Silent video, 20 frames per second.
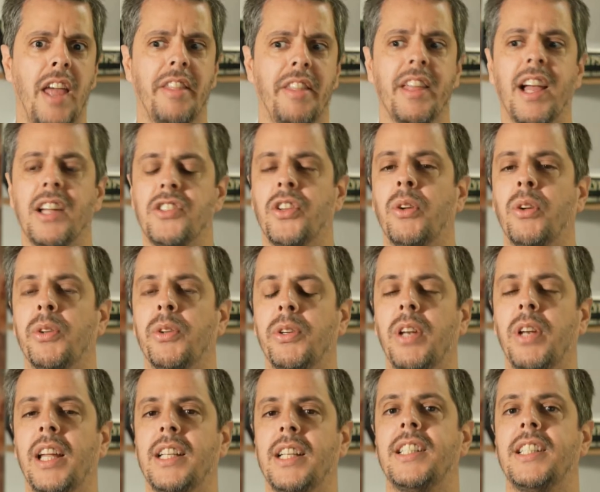think I told you
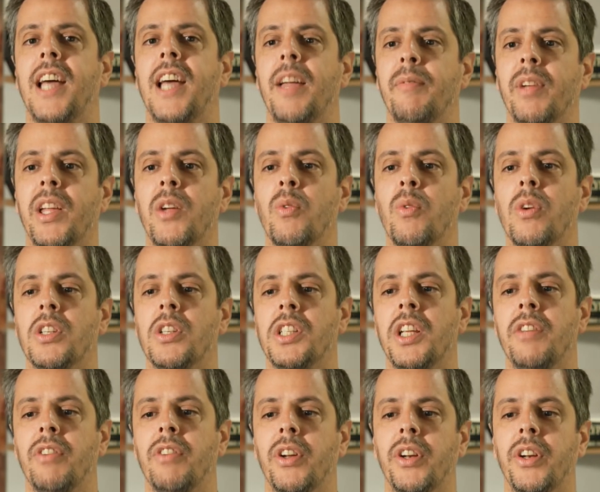last time, he was
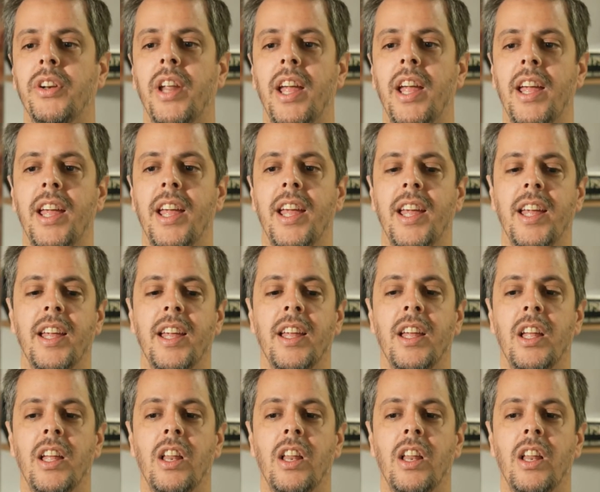even